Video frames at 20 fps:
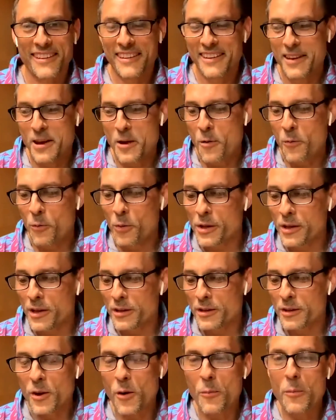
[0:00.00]

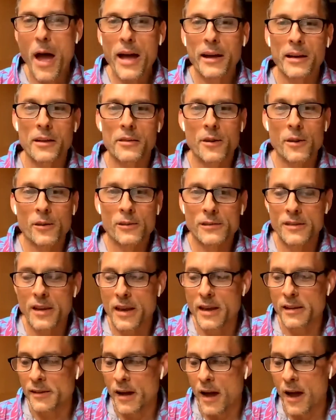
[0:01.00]
Well, back in those
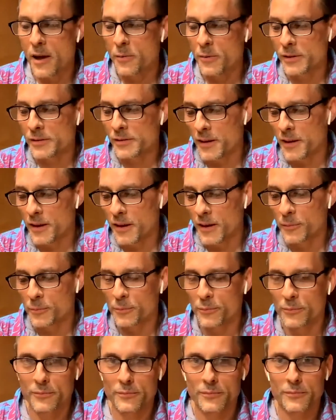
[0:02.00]
days, I was,
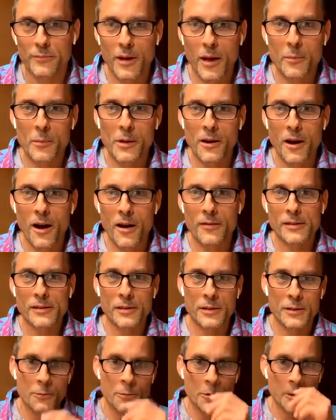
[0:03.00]
obviously
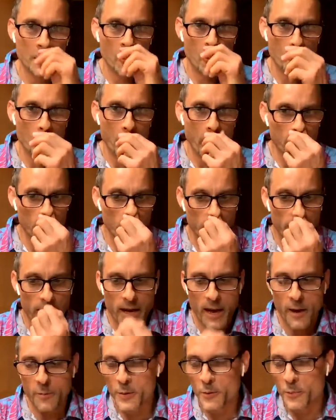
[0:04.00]
you wouldn't know it by looking
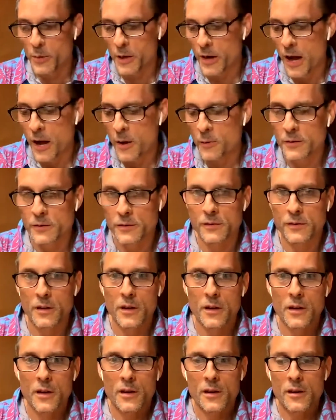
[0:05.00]
at me, but I was,
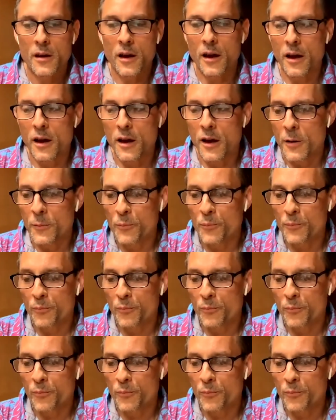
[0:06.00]
at